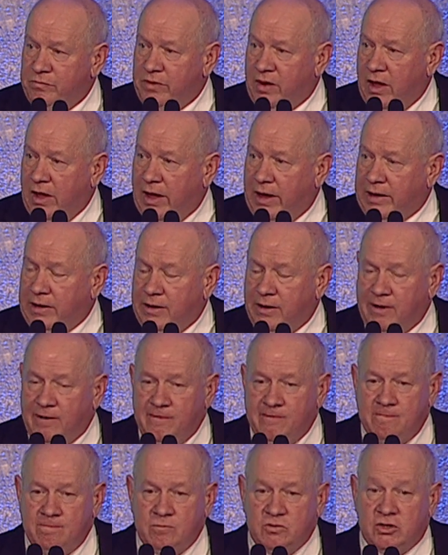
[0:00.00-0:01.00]
I
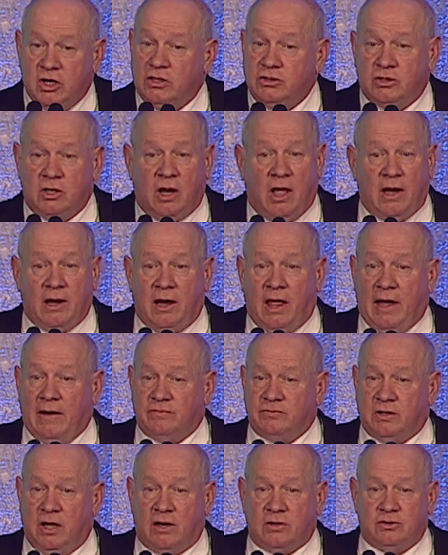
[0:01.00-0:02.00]
judge a lot of
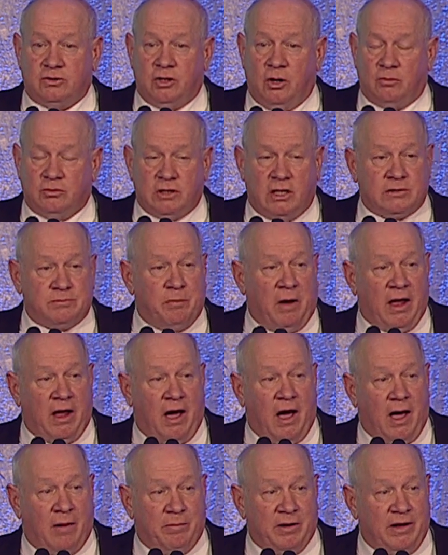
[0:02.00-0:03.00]
livestock shows. That's my
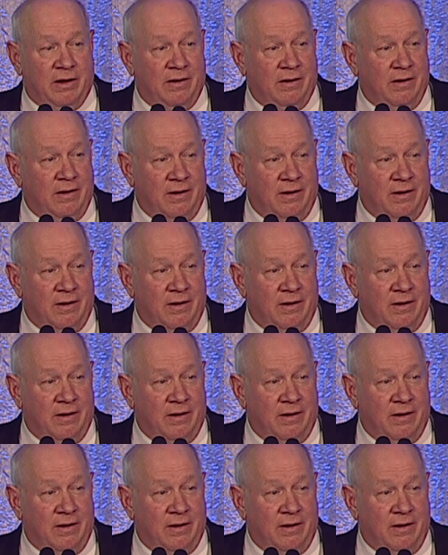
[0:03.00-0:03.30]
hobby.